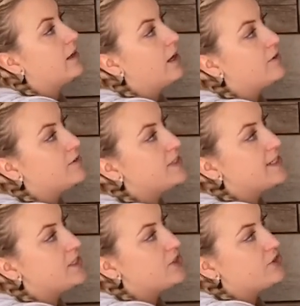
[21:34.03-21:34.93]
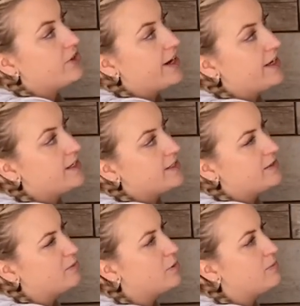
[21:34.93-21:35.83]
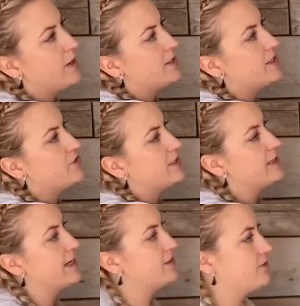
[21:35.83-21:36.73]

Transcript: I'll distress, I probably might distress later